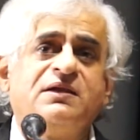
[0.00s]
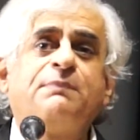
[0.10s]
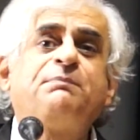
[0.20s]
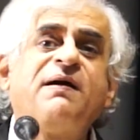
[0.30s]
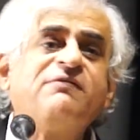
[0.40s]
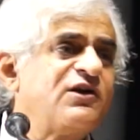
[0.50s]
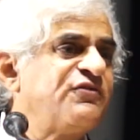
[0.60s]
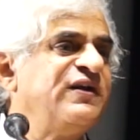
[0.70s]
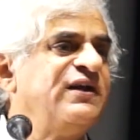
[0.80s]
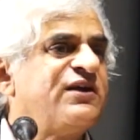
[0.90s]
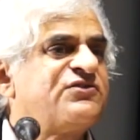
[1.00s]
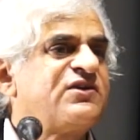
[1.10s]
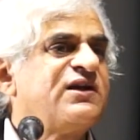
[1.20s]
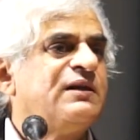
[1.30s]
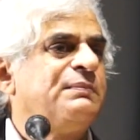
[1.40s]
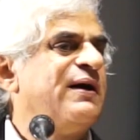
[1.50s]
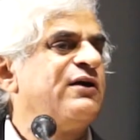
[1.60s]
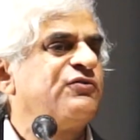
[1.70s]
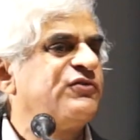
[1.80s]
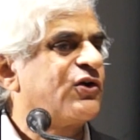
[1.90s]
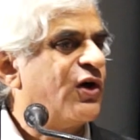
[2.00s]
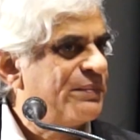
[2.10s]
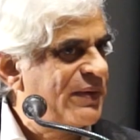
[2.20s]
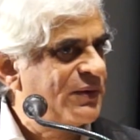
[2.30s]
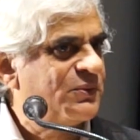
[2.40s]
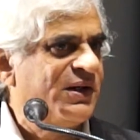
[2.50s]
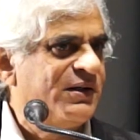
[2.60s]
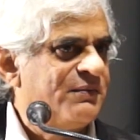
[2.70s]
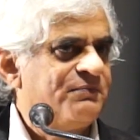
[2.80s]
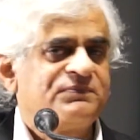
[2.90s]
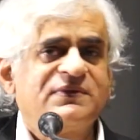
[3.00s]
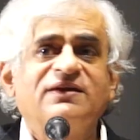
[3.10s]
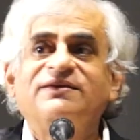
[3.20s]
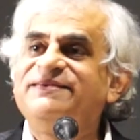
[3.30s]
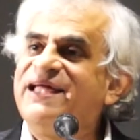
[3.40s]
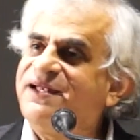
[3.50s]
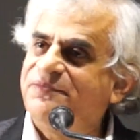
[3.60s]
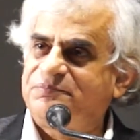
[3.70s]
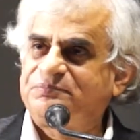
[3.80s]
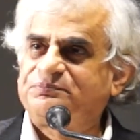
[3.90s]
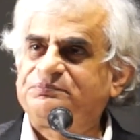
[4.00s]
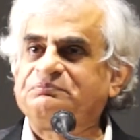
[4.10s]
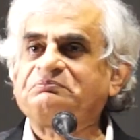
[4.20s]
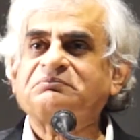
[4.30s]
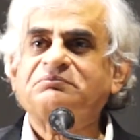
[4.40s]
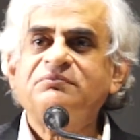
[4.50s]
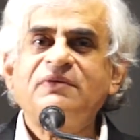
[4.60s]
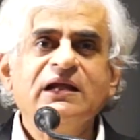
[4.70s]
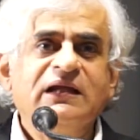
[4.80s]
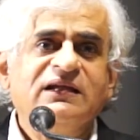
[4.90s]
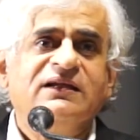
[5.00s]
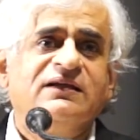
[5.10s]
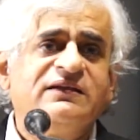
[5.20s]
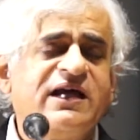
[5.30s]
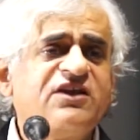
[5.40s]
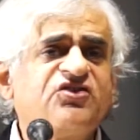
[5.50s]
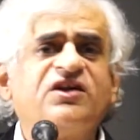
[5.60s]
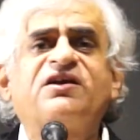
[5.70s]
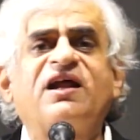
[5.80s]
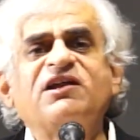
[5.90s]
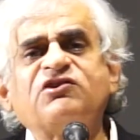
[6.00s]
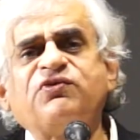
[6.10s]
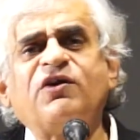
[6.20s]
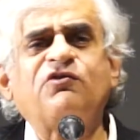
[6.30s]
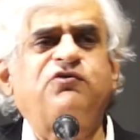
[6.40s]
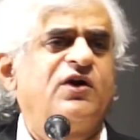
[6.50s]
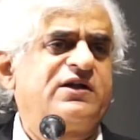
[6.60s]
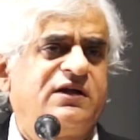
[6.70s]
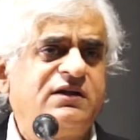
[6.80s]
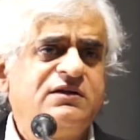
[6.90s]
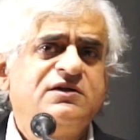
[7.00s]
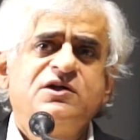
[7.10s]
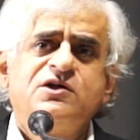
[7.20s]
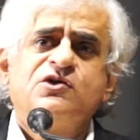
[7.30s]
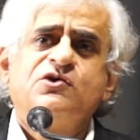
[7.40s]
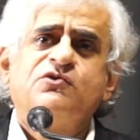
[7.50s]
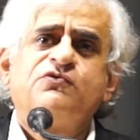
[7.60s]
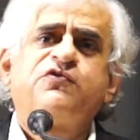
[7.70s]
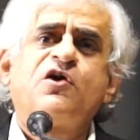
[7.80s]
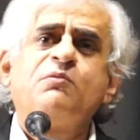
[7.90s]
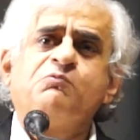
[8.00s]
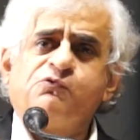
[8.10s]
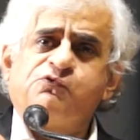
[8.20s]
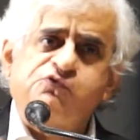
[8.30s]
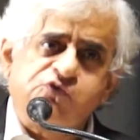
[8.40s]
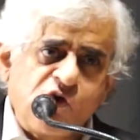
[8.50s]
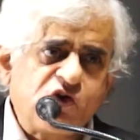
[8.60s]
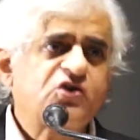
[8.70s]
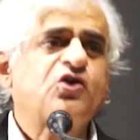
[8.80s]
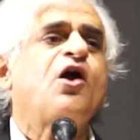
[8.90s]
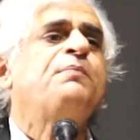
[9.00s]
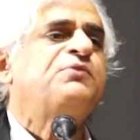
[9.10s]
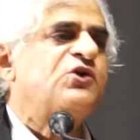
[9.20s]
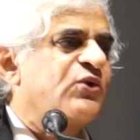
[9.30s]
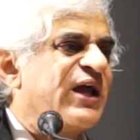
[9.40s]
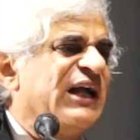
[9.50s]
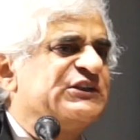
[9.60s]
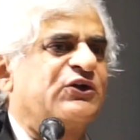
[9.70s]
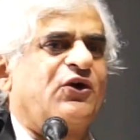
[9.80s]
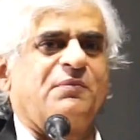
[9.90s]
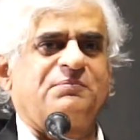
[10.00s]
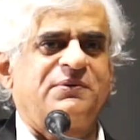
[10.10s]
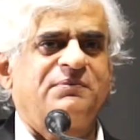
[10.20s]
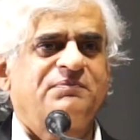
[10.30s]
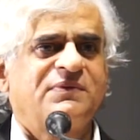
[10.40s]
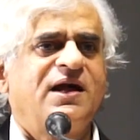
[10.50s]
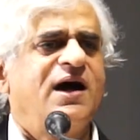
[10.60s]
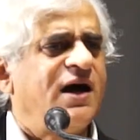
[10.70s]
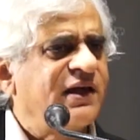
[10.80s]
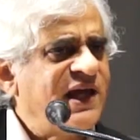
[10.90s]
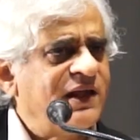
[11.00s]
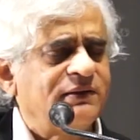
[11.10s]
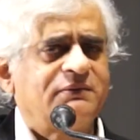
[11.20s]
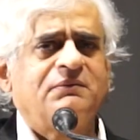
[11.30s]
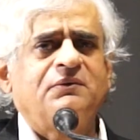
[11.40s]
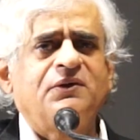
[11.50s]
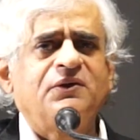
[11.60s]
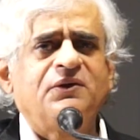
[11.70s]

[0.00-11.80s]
The power of industry and the power of the economy. Then there is a transfer of water from food crop to cash crop. Again,